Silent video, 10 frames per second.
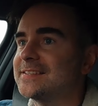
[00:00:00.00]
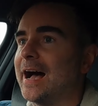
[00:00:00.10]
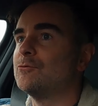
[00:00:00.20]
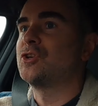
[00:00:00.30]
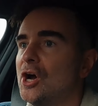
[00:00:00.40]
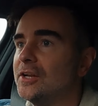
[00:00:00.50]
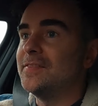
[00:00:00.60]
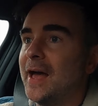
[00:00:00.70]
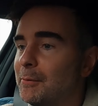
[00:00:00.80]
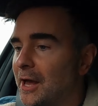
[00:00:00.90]
sounds good.
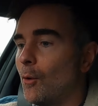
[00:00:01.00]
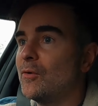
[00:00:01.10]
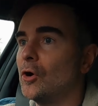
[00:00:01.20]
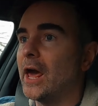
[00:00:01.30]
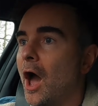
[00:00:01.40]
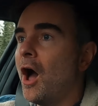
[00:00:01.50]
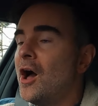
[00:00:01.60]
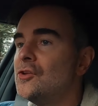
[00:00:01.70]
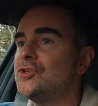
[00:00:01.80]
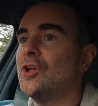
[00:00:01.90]
And there we go, we've got it.
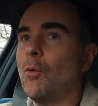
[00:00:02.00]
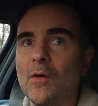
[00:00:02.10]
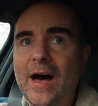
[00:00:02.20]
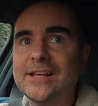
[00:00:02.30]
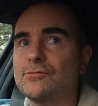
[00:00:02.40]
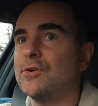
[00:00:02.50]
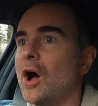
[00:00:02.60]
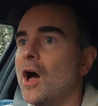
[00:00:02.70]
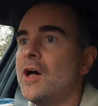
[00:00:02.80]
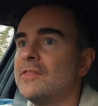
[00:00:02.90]
Do you know what?
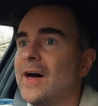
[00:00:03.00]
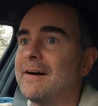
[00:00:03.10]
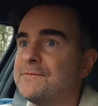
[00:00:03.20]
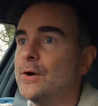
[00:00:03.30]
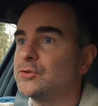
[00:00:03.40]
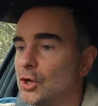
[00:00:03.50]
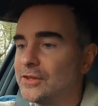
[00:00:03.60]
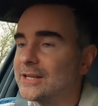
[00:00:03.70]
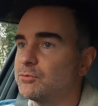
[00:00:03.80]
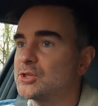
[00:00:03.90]
That feels good.
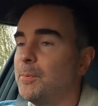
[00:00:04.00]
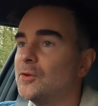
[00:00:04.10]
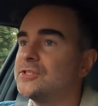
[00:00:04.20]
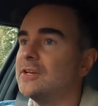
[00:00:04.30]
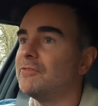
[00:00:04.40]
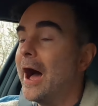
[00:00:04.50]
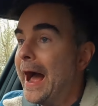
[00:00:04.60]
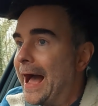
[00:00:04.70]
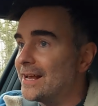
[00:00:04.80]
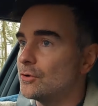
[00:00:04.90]
That's responsive.
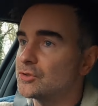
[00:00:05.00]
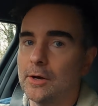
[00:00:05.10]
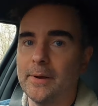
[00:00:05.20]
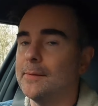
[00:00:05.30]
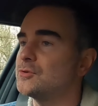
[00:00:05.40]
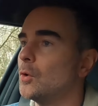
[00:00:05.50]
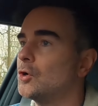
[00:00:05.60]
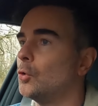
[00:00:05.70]
As I was coming up to a